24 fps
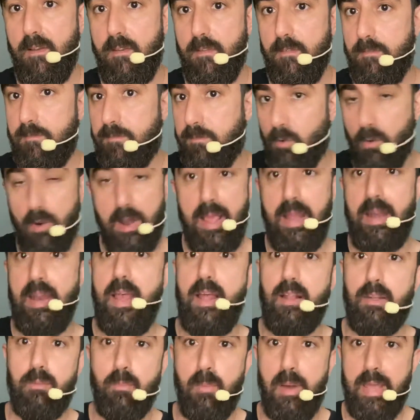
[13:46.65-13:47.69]
4
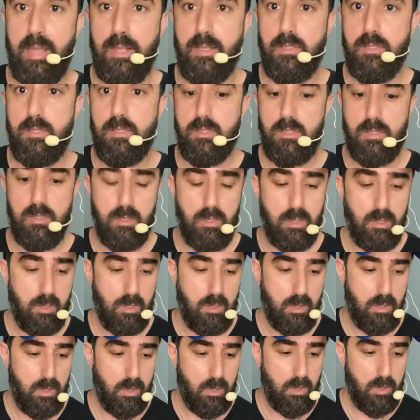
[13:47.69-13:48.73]
handheld mics,
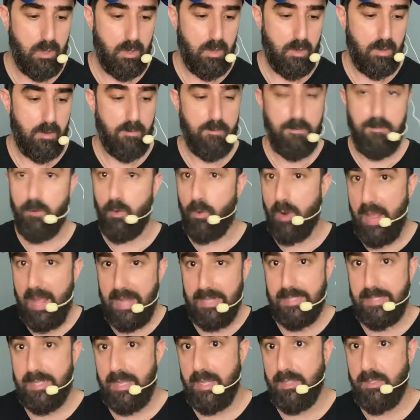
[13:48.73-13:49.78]
4
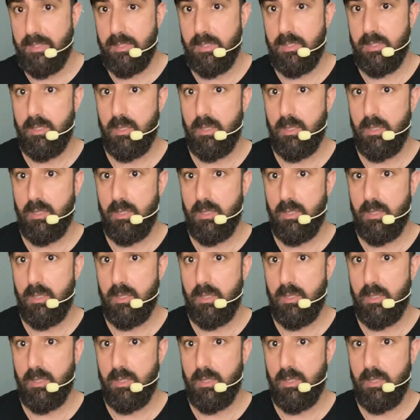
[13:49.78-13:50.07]
headsets,